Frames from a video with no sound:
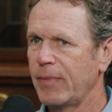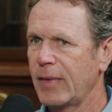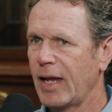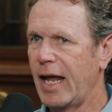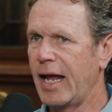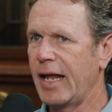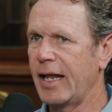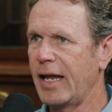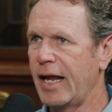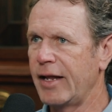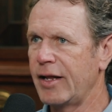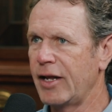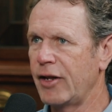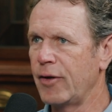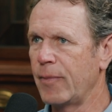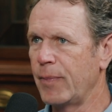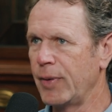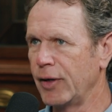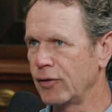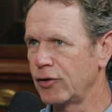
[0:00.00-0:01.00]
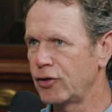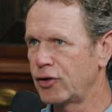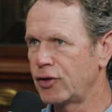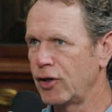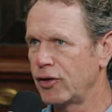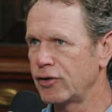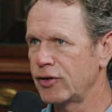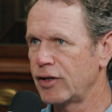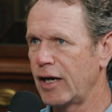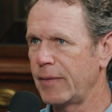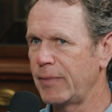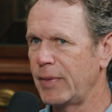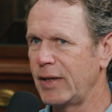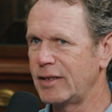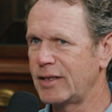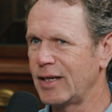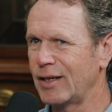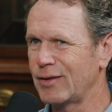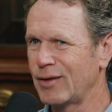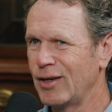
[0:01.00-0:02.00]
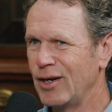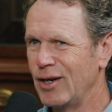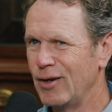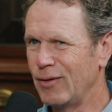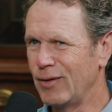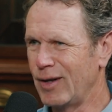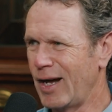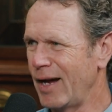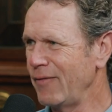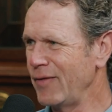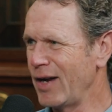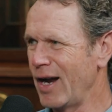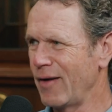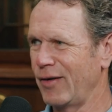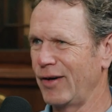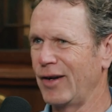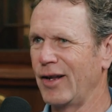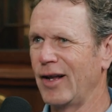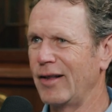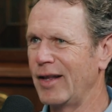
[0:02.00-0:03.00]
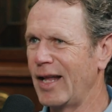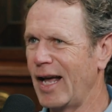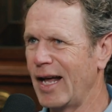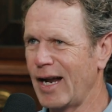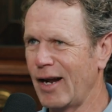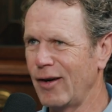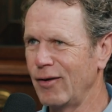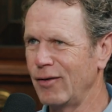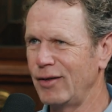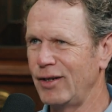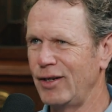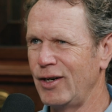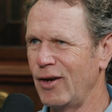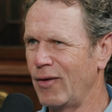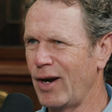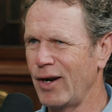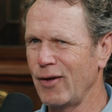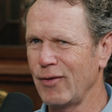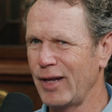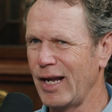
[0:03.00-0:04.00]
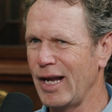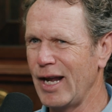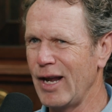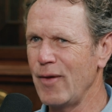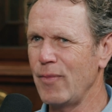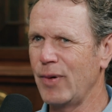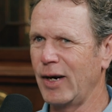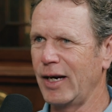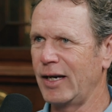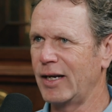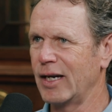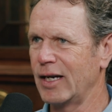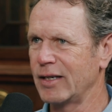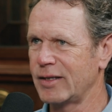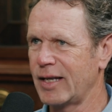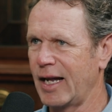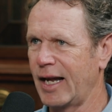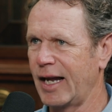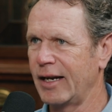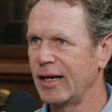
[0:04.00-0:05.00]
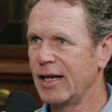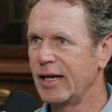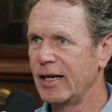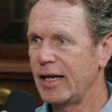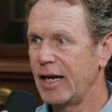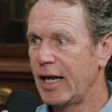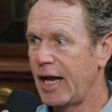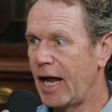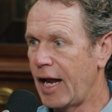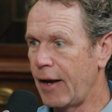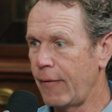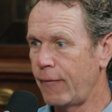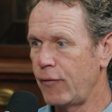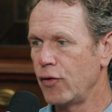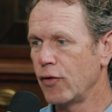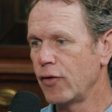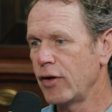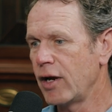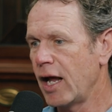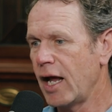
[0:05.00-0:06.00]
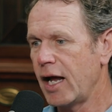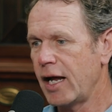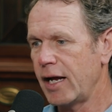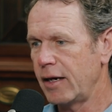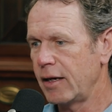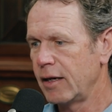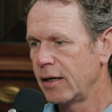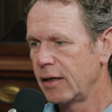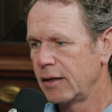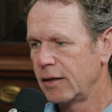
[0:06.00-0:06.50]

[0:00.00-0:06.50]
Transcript: And then the builder shows up and he says, well, I've never done that. I don't think anybody does that. And if you're not